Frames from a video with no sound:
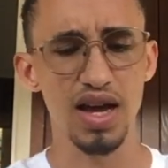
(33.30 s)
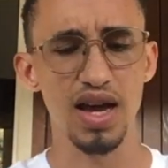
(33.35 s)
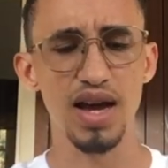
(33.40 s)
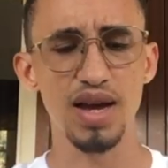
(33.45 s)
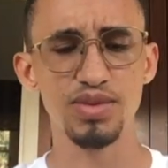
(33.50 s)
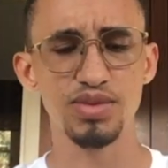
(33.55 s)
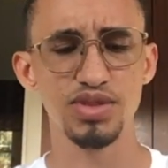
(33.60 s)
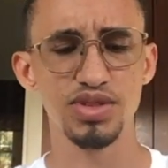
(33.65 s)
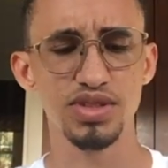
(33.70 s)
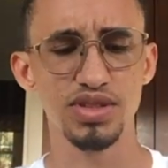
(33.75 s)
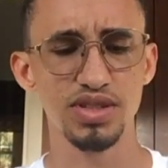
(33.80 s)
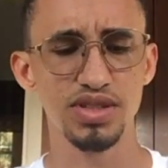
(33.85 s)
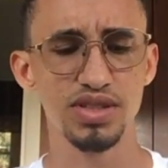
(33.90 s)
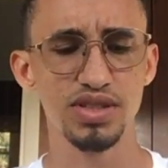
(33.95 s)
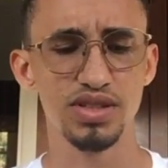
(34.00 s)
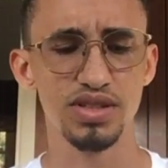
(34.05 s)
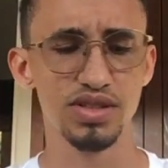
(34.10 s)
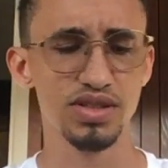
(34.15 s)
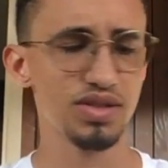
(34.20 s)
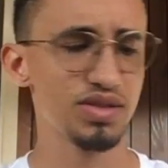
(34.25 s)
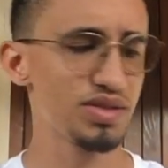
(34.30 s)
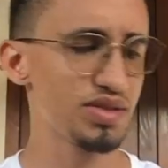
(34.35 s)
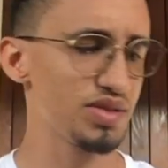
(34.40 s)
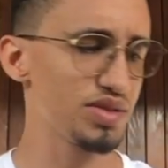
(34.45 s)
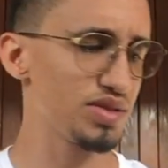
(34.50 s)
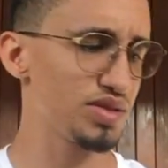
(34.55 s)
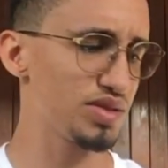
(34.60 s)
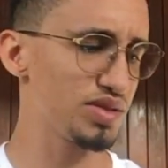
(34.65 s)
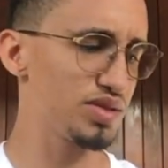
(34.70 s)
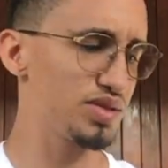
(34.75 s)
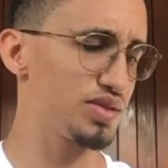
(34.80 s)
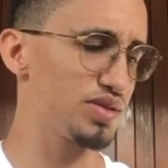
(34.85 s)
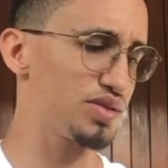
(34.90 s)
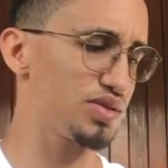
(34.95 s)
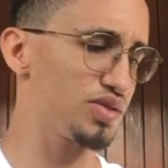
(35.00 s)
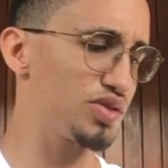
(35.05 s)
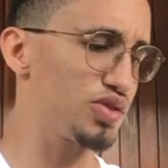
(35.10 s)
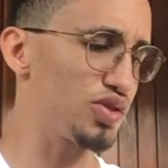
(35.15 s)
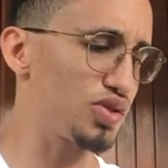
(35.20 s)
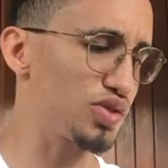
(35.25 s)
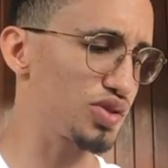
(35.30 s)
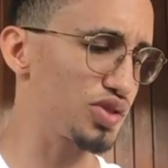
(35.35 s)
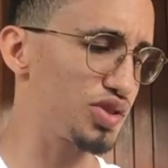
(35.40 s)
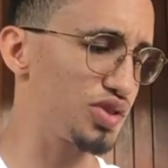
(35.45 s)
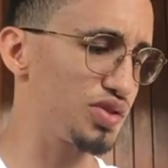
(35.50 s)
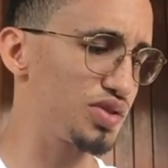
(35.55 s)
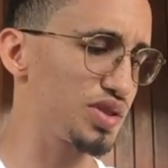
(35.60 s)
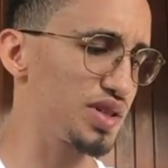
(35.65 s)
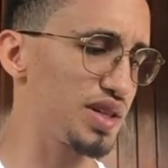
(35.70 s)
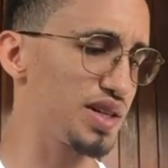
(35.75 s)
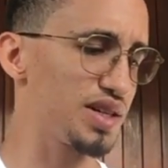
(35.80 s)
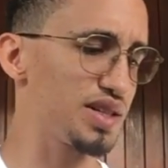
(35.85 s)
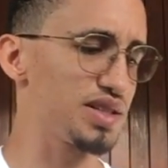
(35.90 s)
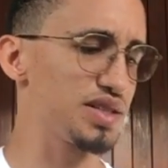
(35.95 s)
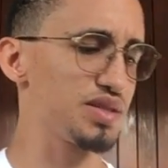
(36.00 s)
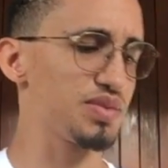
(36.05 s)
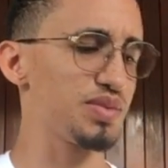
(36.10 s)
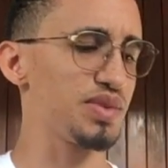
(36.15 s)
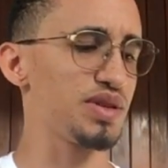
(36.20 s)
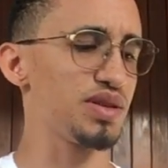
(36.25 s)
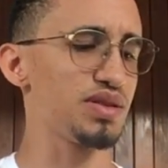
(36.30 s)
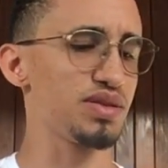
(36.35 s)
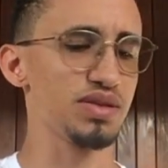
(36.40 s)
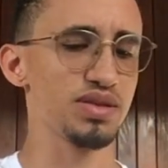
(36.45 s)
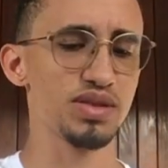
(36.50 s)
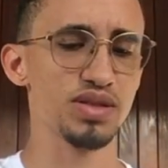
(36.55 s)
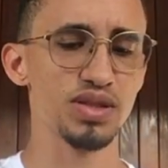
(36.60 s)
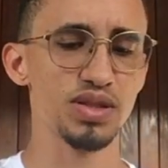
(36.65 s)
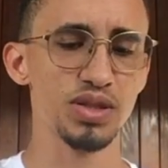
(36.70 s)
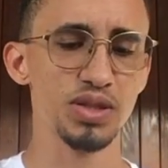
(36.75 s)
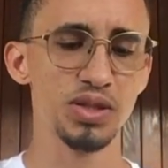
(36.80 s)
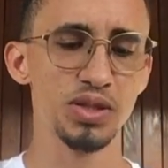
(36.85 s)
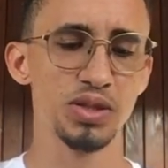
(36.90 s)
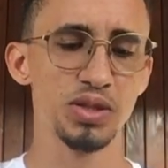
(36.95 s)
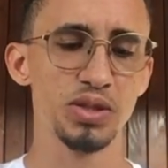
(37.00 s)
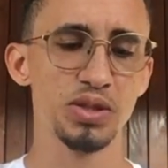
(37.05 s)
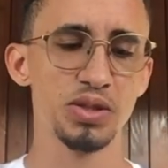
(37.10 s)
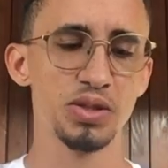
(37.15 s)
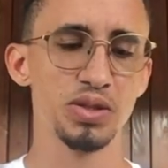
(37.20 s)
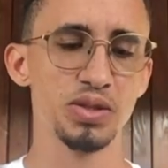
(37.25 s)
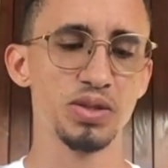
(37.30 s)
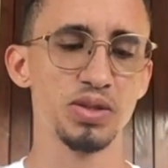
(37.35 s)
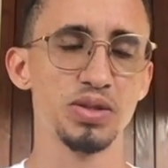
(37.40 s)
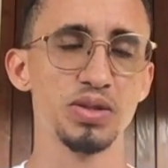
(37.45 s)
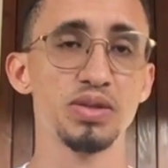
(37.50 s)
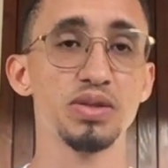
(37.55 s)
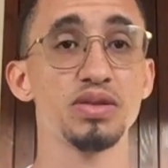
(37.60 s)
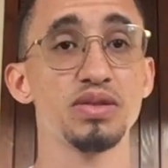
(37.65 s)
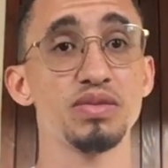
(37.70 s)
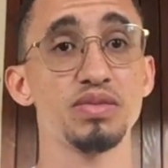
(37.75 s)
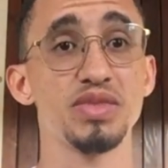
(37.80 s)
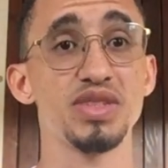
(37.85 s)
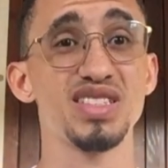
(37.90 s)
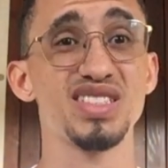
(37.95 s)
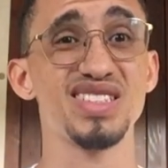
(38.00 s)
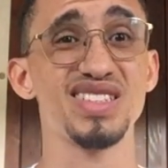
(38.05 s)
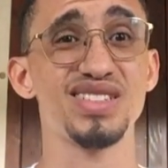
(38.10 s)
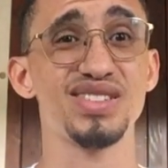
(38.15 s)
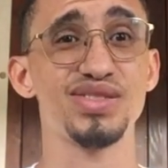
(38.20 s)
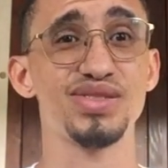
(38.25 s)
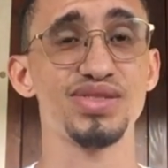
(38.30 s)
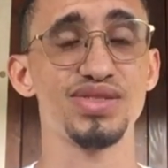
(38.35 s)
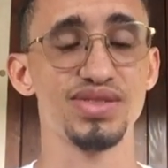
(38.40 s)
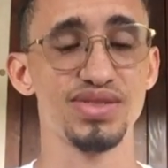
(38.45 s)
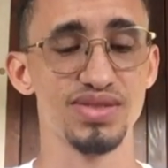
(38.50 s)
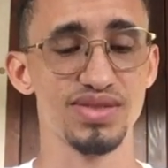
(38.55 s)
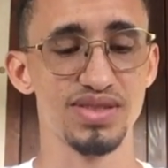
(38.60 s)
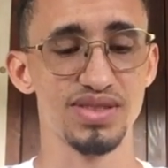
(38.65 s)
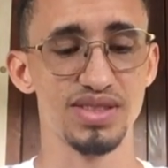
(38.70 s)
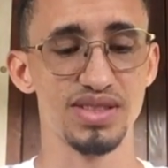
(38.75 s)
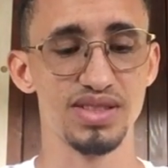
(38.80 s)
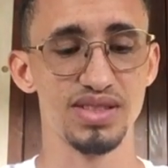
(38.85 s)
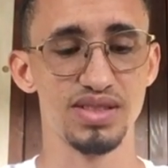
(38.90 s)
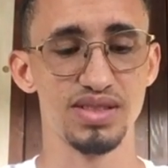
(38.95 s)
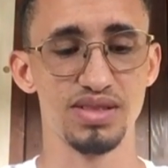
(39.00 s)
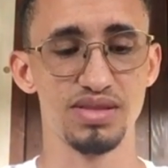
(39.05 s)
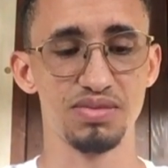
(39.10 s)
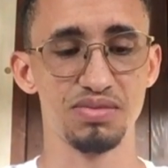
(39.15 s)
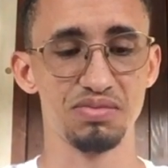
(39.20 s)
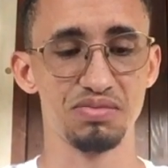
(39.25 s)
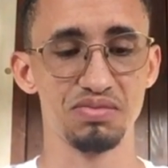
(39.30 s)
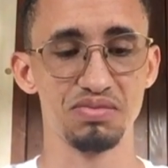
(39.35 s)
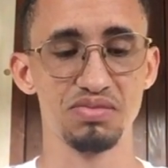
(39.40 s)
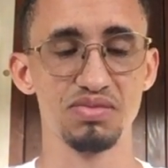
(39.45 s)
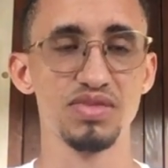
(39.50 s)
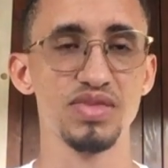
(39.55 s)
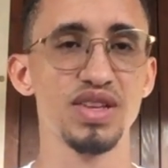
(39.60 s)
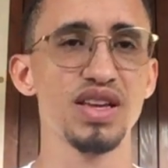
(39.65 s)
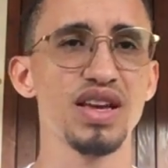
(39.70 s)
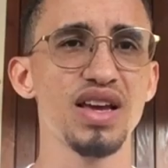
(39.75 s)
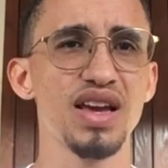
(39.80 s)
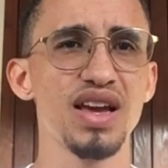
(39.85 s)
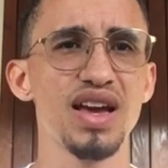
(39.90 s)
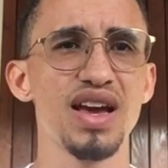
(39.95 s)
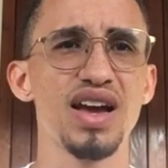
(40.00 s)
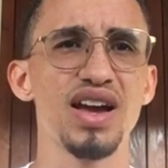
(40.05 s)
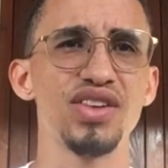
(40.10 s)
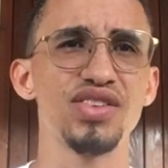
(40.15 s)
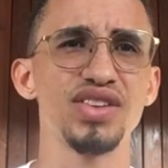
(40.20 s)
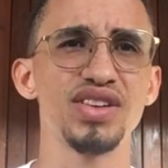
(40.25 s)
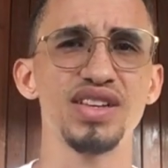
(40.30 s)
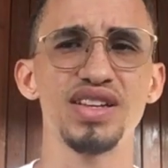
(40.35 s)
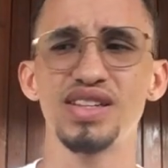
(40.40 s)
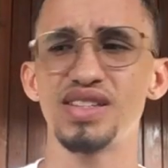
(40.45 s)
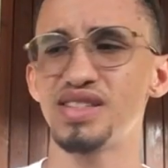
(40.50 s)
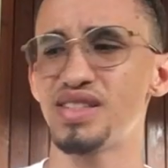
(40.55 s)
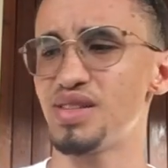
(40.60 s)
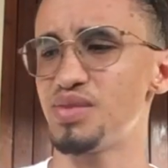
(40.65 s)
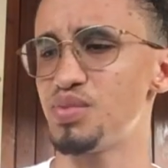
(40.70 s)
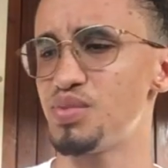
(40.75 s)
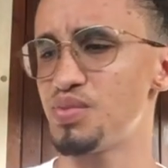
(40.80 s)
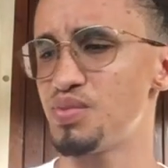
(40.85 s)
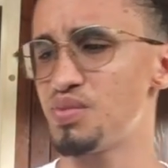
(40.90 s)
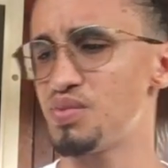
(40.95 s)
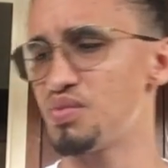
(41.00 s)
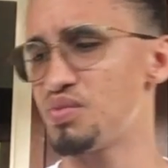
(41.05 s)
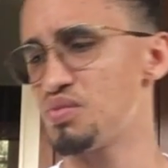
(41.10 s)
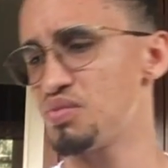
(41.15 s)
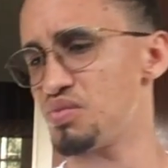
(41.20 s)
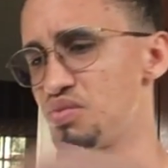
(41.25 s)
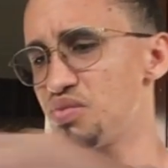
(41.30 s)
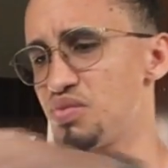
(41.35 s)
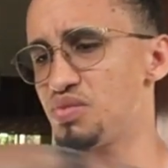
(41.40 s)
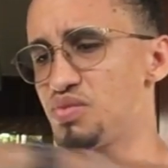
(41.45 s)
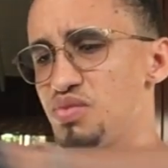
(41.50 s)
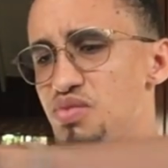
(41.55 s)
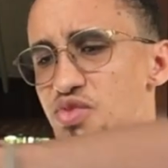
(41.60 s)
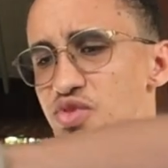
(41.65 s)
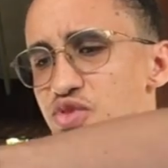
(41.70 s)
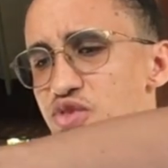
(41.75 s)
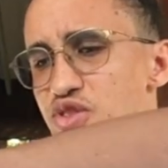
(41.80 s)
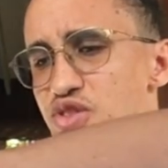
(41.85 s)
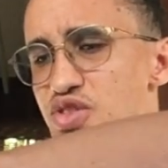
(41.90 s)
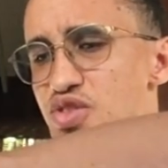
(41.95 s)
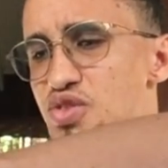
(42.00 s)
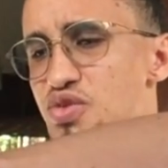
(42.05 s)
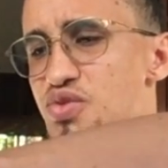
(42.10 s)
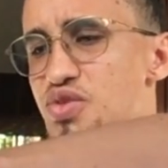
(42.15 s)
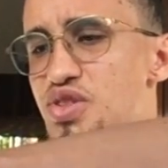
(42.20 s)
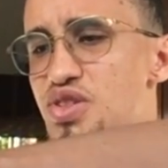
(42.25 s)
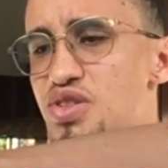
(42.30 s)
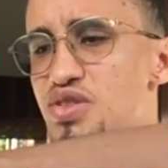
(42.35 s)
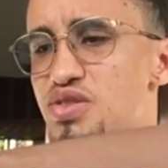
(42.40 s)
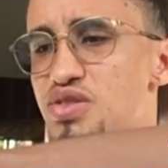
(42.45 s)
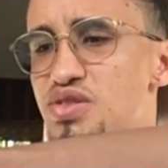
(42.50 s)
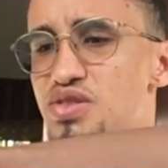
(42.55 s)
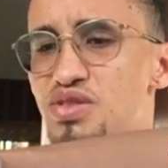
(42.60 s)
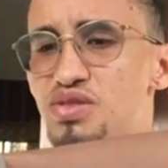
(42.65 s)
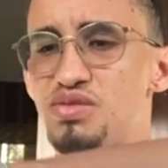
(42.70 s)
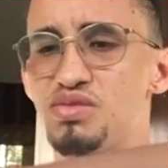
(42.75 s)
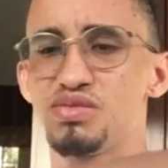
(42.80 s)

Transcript: I'm just gonna talk to you guys about myself, because I realized that those two videos,